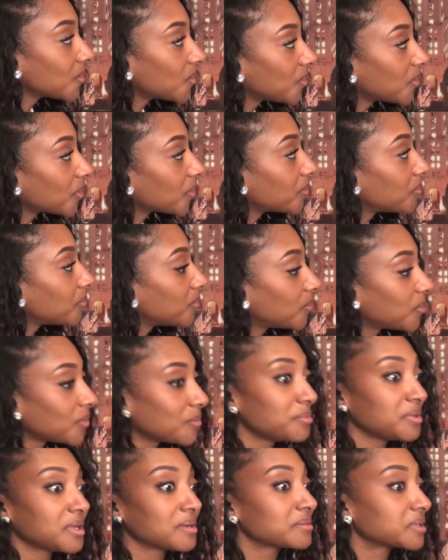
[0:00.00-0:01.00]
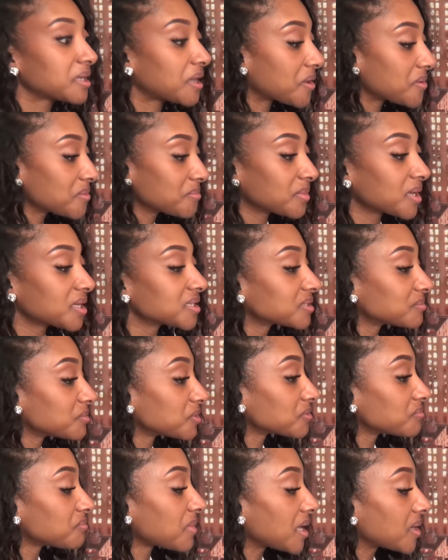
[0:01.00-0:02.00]
we'll be able to help
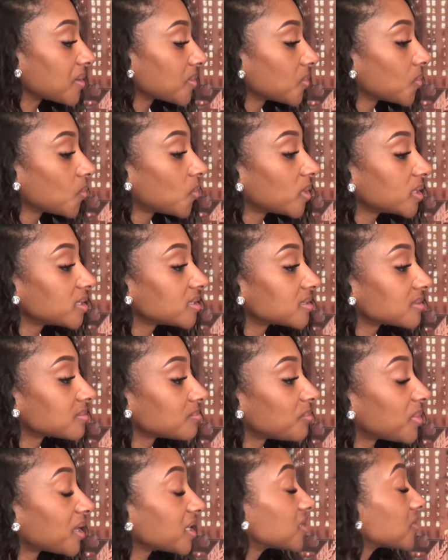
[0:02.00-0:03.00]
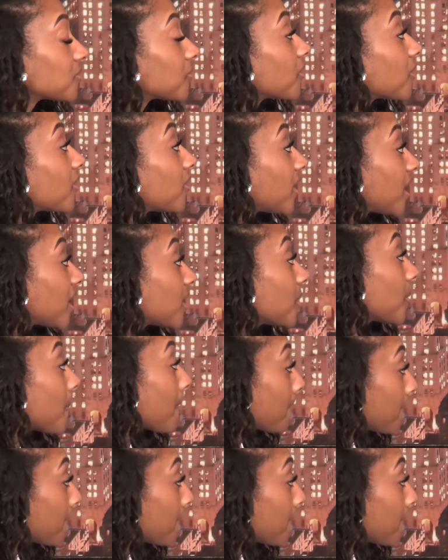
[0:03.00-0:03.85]
customers make what's best for their